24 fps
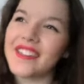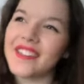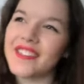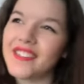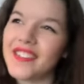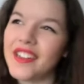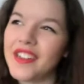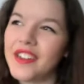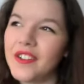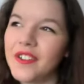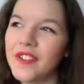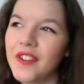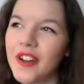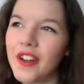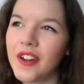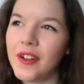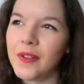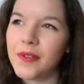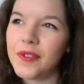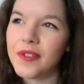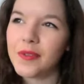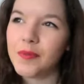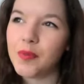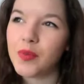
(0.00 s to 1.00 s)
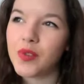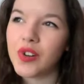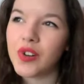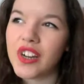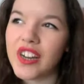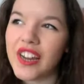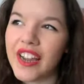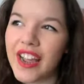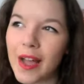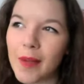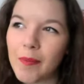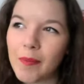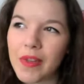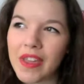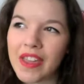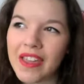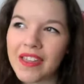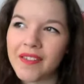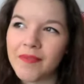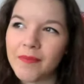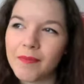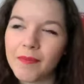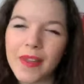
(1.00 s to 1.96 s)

so I was pretty happy.